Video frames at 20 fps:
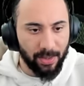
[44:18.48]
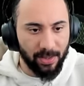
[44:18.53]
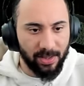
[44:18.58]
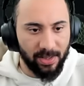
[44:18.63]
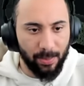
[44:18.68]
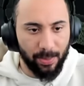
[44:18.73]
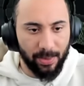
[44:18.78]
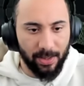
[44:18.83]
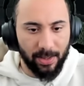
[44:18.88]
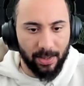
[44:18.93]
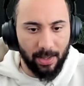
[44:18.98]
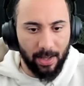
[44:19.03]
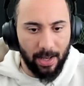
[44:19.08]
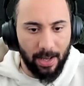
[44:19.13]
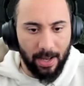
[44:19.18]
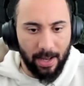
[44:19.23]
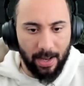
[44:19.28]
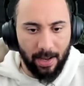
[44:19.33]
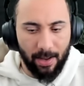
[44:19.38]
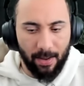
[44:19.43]
see what...
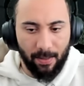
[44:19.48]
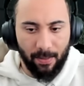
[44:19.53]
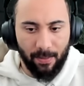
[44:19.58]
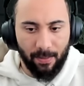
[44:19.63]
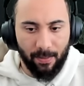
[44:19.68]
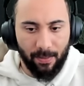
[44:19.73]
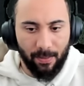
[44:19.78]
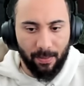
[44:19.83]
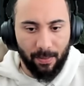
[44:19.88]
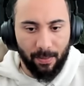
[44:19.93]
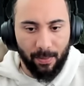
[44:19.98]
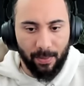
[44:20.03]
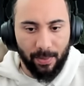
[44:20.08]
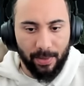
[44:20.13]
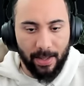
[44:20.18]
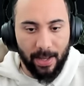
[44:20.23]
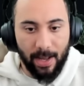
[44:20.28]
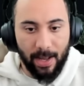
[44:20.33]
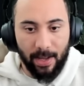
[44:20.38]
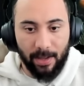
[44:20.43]
Uh,
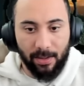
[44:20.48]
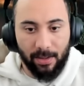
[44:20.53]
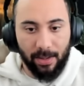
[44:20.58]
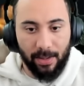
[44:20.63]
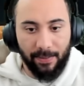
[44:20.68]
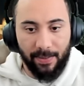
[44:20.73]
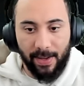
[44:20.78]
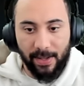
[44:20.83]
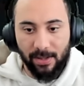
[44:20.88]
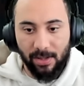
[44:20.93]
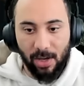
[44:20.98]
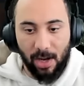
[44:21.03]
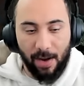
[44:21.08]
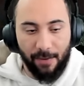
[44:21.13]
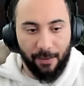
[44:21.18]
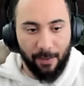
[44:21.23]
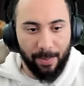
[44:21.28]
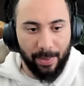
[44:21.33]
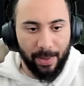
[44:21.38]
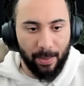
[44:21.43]
the Enclave has to
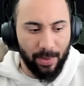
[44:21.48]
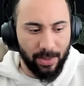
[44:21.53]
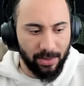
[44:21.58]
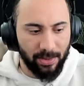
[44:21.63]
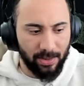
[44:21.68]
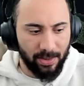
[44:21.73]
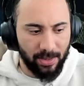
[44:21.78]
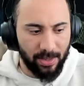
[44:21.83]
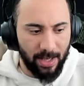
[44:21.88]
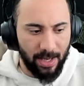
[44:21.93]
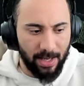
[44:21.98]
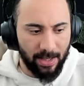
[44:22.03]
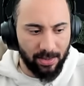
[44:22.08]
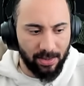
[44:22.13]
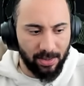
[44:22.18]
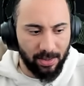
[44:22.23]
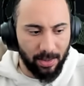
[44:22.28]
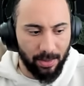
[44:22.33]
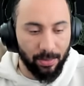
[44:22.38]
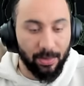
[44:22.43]
offer, but I want to scan.
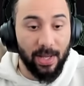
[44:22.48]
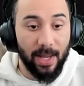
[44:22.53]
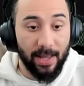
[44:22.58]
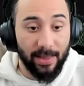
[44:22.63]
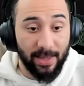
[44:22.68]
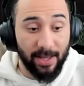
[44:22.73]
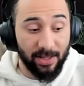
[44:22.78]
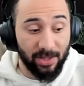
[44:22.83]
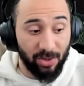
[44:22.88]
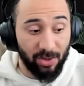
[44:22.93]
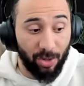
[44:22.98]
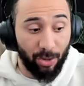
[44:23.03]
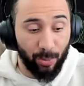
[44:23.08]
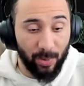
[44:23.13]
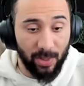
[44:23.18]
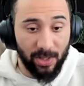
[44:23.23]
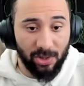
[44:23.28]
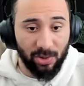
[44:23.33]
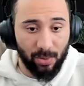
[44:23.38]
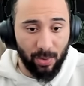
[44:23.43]
Okay, I think it's
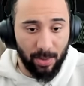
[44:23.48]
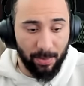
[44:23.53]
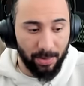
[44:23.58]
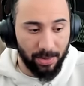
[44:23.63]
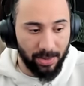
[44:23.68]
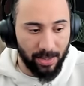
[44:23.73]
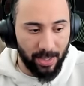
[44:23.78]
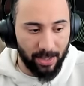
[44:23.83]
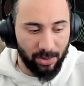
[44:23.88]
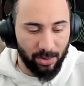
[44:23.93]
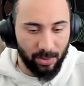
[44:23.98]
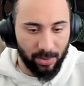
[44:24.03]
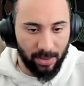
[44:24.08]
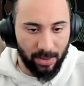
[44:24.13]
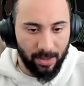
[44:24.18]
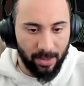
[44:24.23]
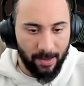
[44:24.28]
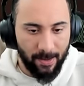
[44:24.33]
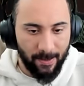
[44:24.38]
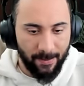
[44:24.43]
three Screamers,
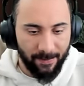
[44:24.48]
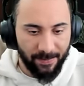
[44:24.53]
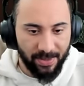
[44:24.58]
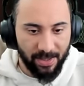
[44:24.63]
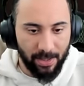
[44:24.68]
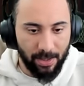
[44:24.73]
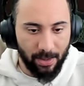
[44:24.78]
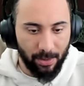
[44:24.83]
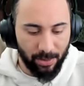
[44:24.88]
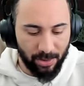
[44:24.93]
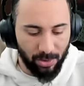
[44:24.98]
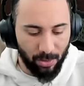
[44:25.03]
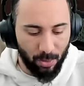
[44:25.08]
actually. So I noticed a